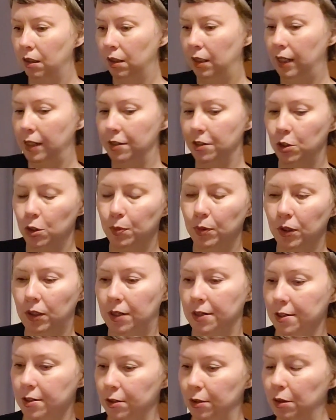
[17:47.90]
a super
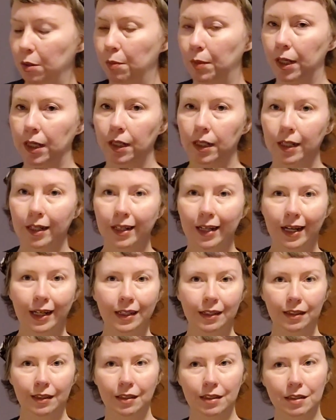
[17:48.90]
awesome
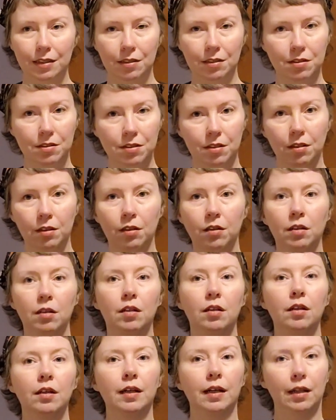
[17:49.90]
90s
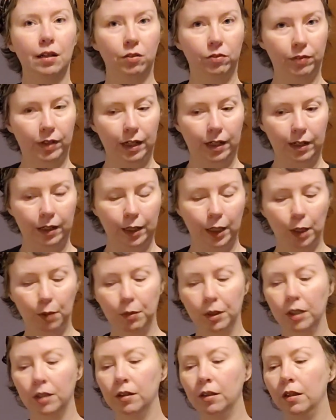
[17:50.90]
kind of
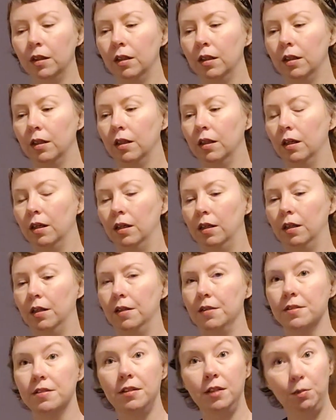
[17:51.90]
vibe
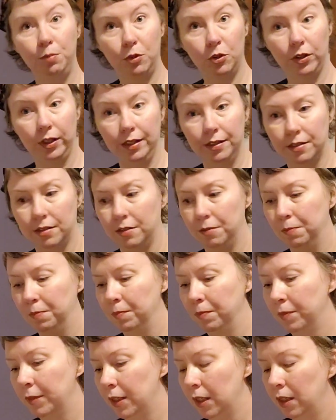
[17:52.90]
slip dress.
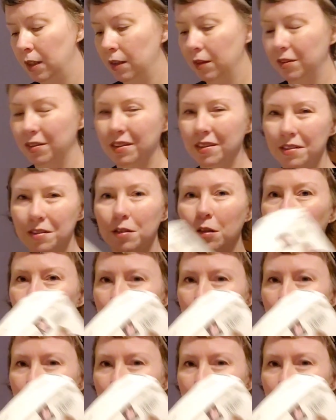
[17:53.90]
So this is a